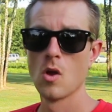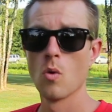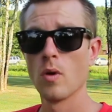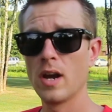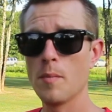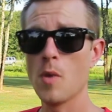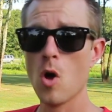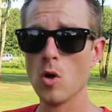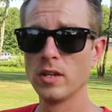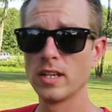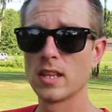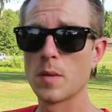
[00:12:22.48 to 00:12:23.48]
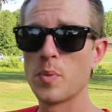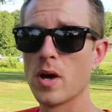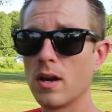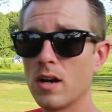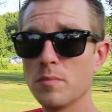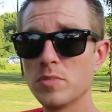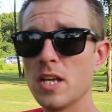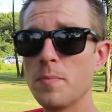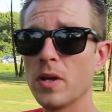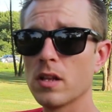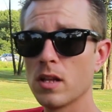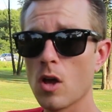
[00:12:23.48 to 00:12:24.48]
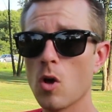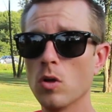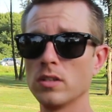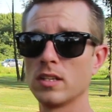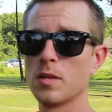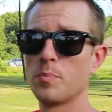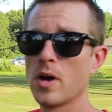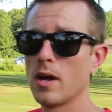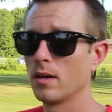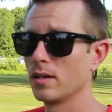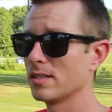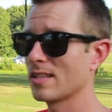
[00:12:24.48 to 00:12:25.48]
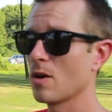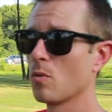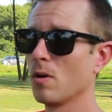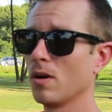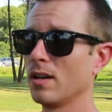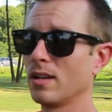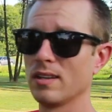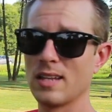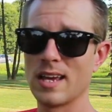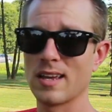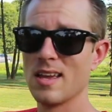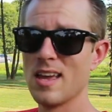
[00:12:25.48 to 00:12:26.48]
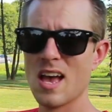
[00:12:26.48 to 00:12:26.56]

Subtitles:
When I'm holding the putter, I'm typically holding the putter as I would at like